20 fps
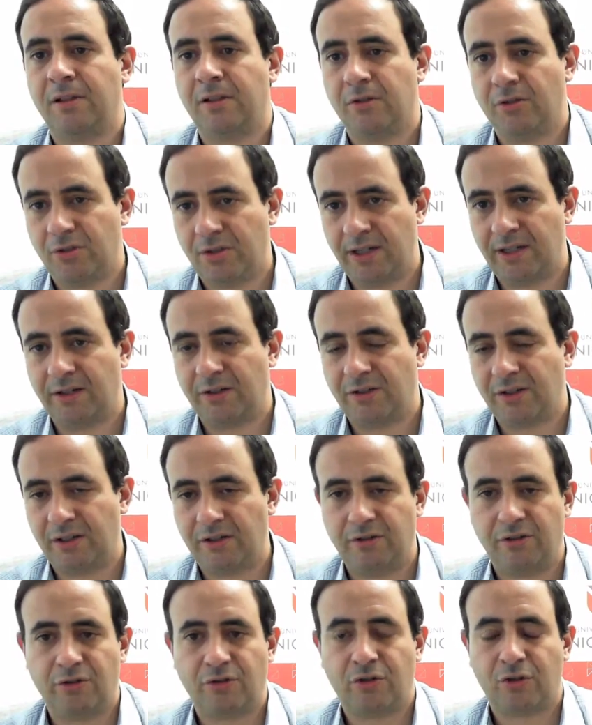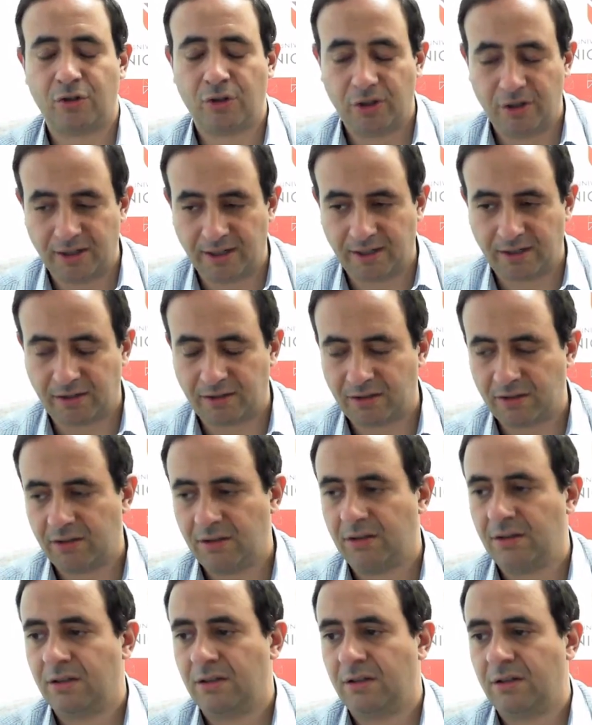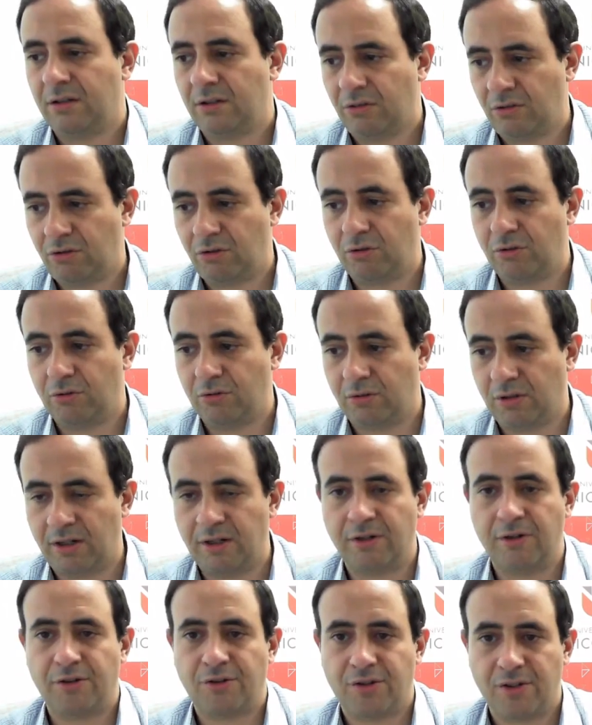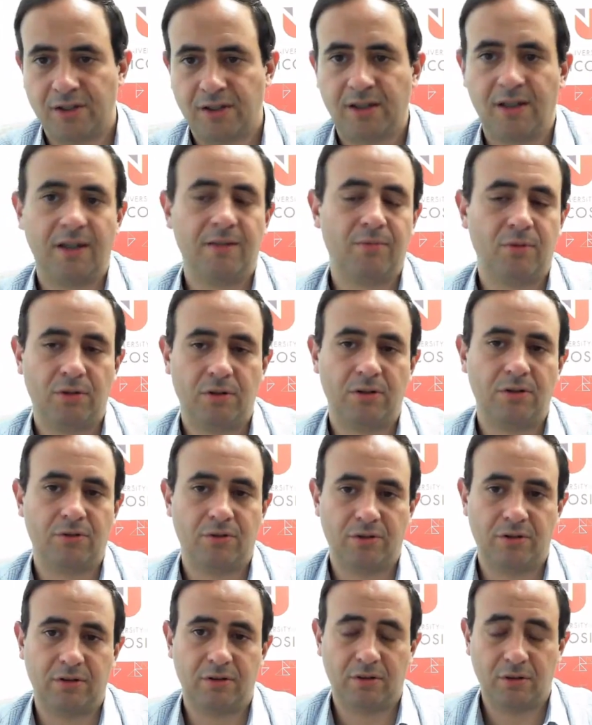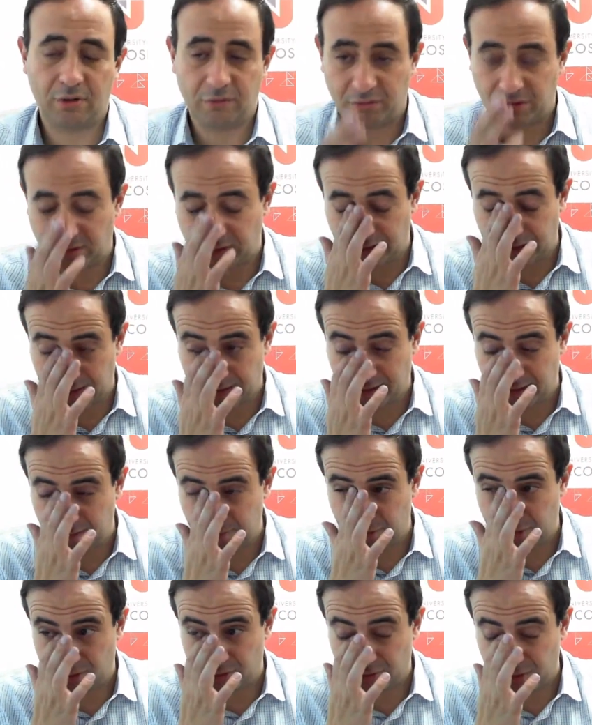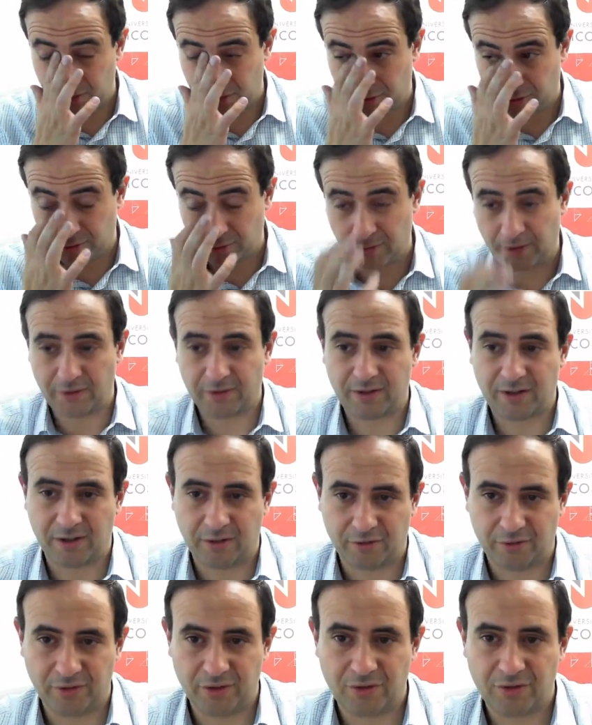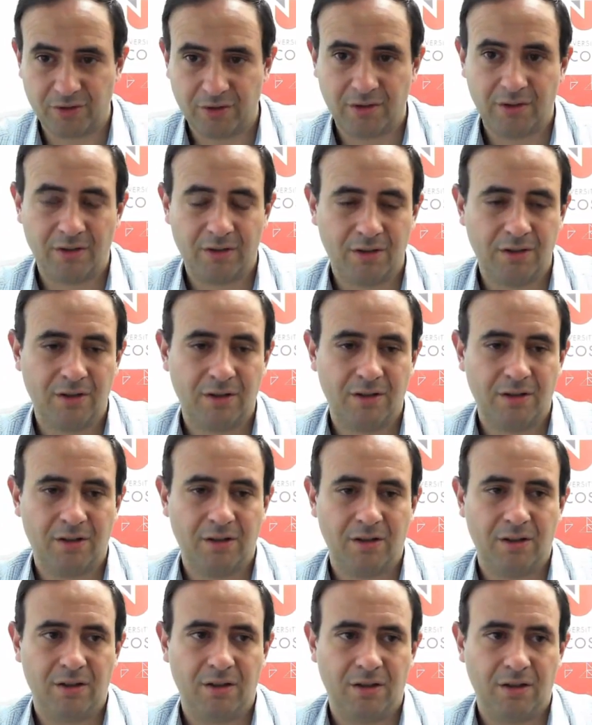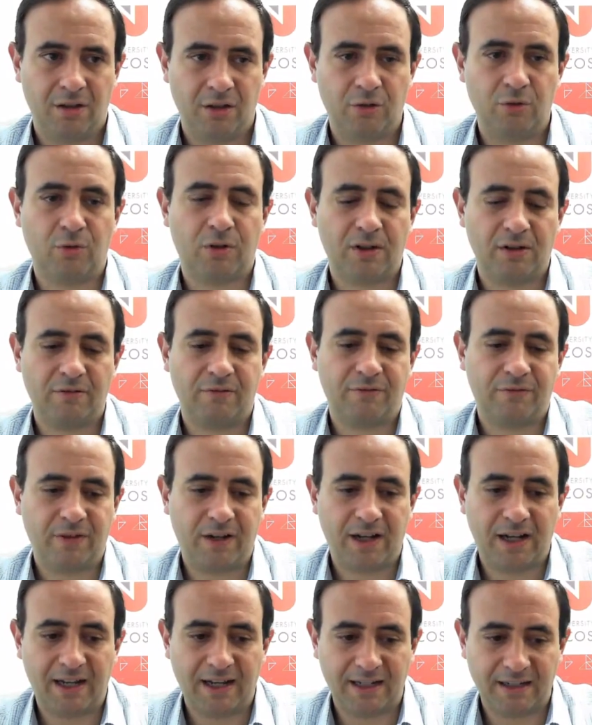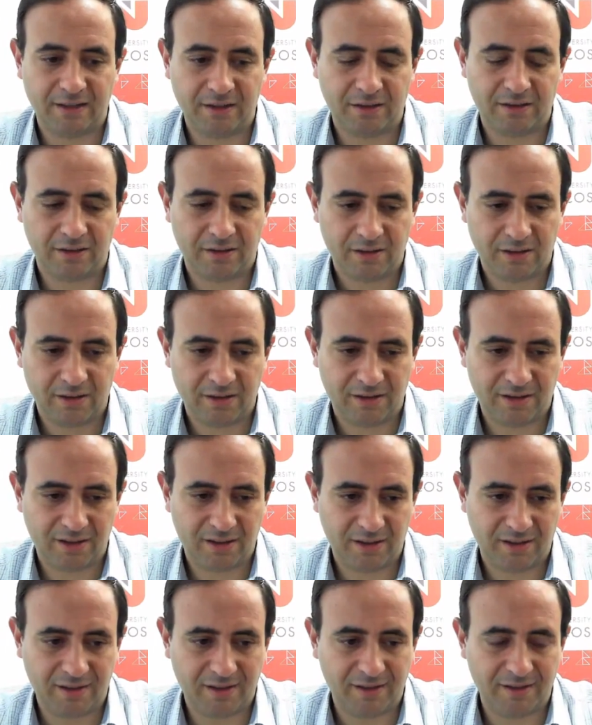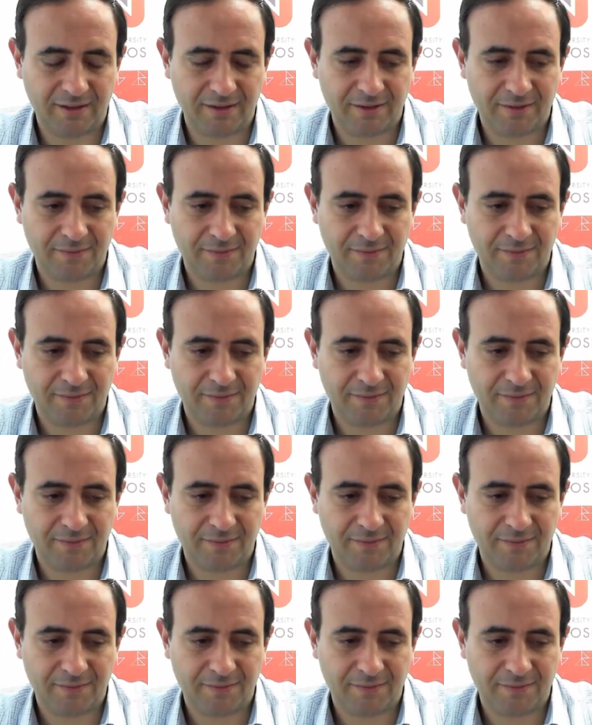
those data centers connect to undersea cables or overland cables to go to other countries, you can find the